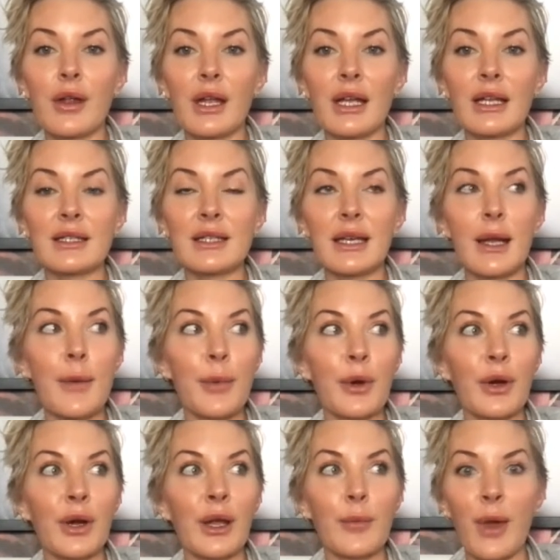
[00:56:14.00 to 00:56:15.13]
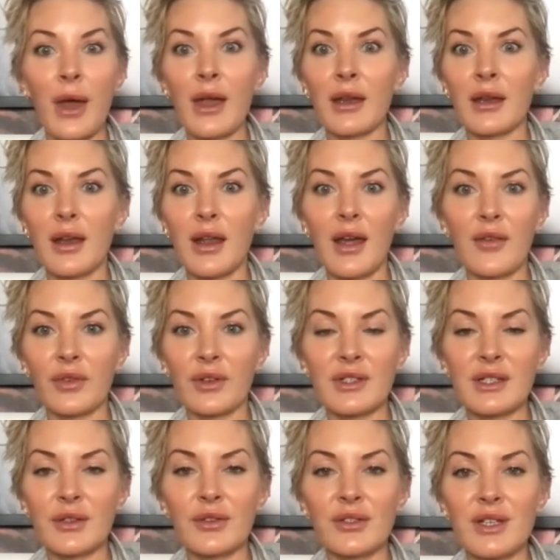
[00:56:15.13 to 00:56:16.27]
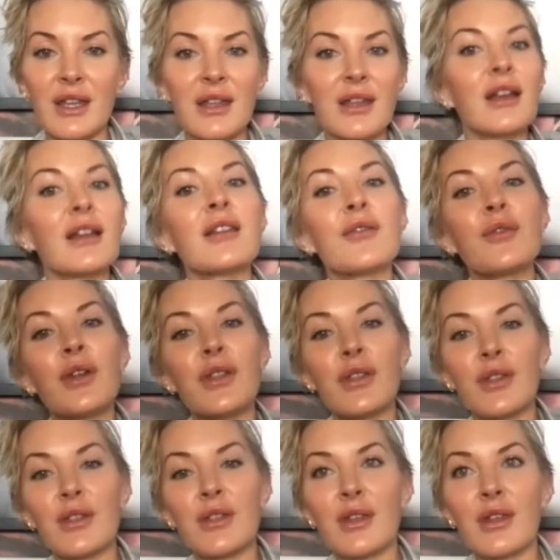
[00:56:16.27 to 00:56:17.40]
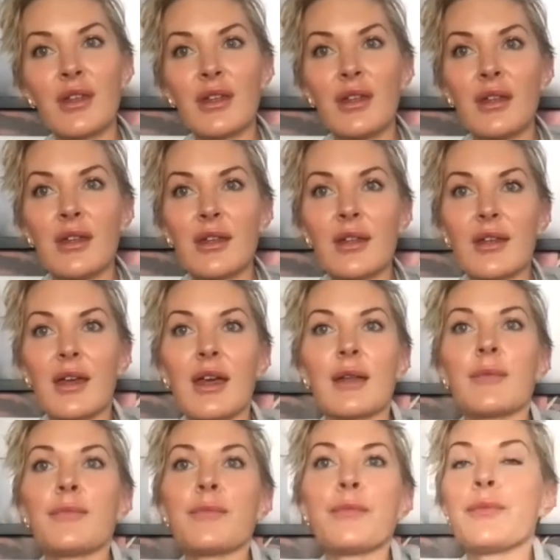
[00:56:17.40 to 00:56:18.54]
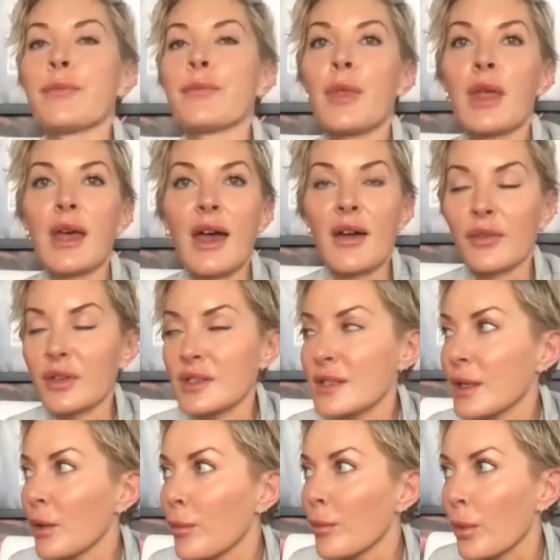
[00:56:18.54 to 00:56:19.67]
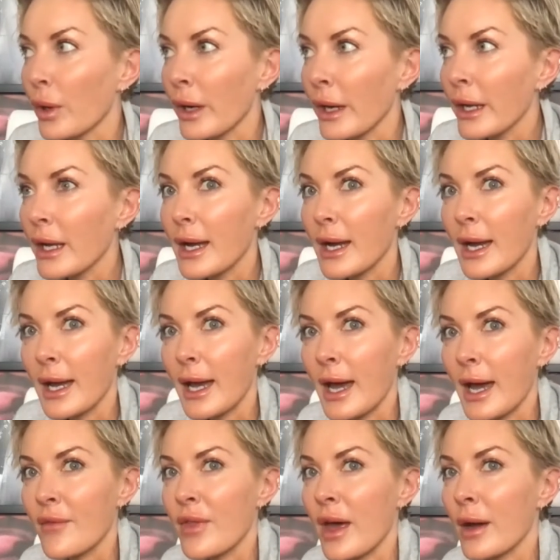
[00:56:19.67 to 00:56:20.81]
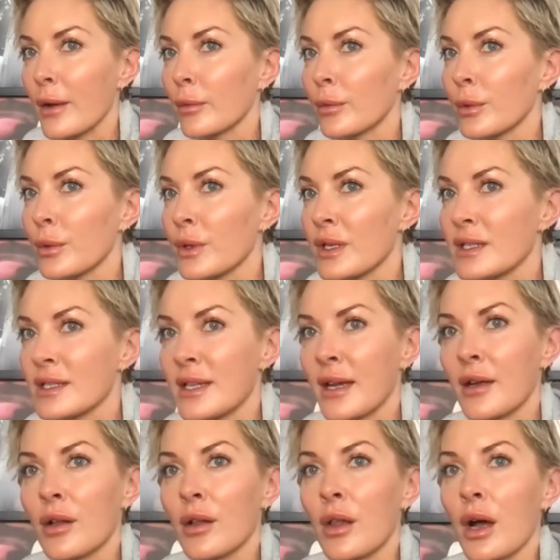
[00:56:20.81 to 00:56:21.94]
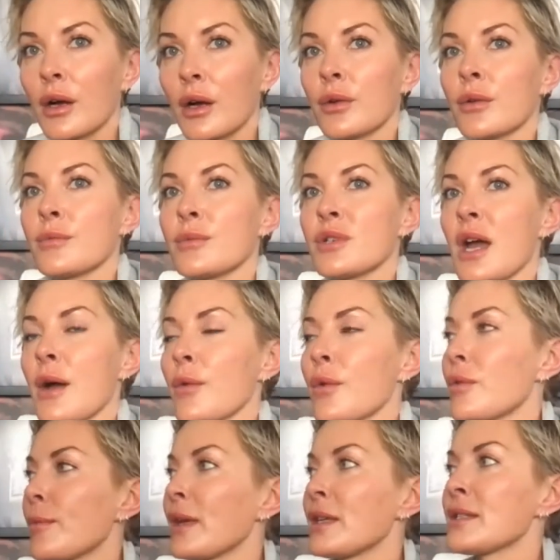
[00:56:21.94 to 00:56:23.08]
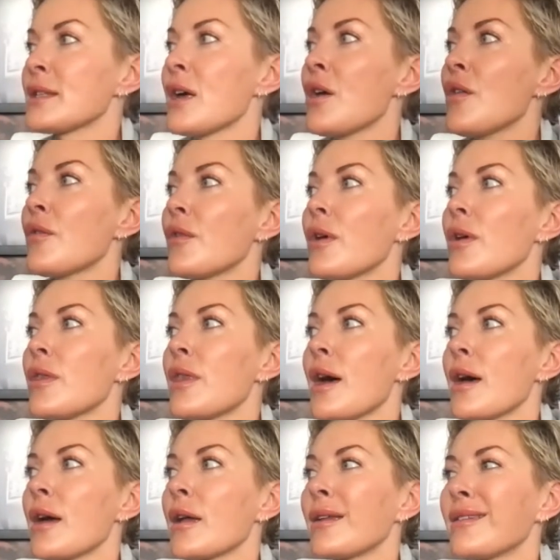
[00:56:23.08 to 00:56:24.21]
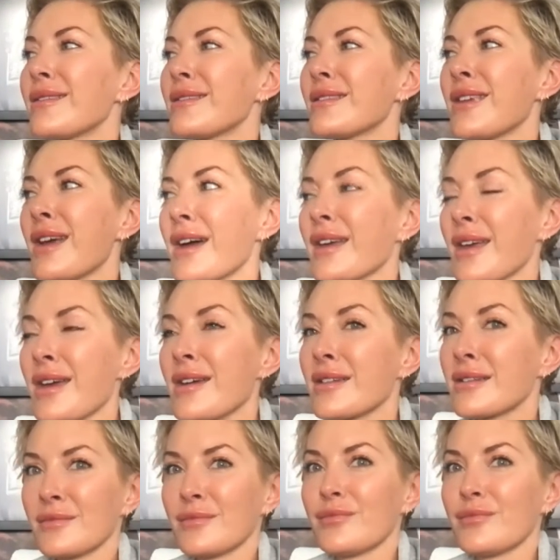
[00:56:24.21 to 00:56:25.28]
It's like a burning pain every single day that I live with. And every single morning I have that Rudy style locker room chat with myself that, yeah, I can.